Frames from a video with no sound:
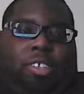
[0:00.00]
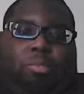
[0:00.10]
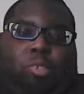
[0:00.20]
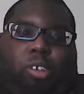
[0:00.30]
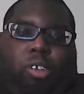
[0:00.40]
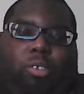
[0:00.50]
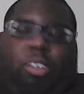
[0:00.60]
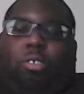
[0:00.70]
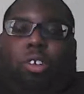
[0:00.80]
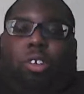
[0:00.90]
Boy, what
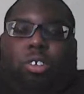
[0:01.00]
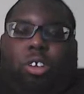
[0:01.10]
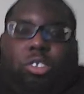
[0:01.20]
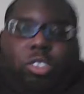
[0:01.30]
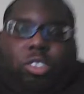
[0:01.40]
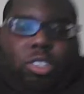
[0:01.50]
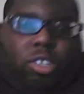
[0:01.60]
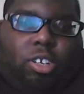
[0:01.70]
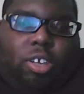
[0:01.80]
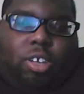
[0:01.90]
a roller coaster
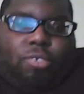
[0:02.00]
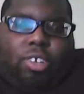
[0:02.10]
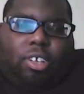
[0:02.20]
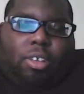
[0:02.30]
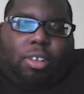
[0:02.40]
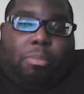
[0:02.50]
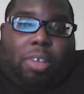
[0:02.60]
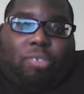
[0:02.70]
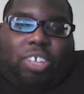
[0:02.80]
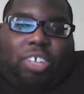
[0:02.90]
of a
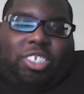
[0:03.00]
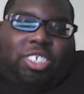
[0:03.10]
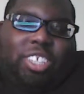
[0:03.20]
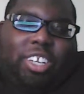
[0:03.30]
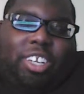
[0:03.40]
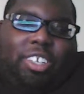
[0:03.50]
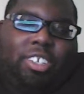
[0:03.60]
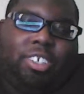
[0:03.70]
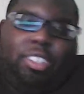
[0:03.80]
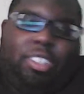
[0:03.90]
month, I should say.
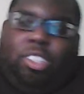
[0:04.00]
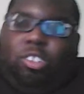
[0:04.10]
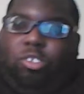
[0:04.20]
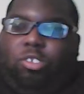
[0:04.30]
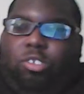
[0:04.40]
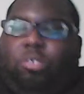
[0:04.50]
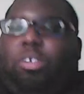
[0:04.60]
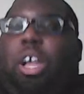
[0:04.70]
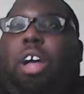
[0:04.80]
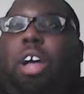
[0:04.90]

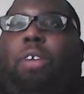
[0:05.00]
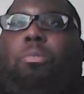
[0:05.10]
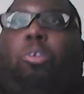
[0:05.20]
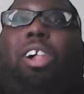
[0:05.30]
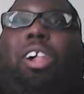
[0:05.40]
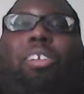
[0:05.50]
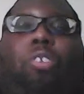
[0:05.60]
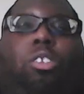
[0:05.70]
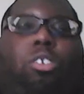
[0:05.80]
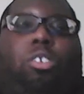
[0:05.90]
More like a
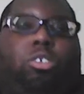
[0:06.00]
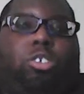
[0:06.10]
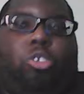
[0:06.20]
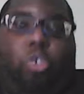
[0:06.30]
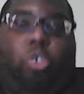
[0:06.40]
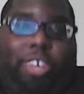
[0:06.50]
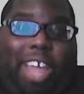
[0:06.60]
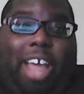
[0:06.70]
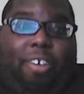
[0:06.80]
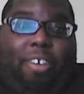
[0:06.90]
roller coaster going
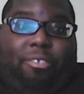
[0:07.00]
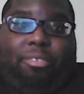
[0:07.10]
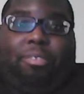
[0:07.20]
downward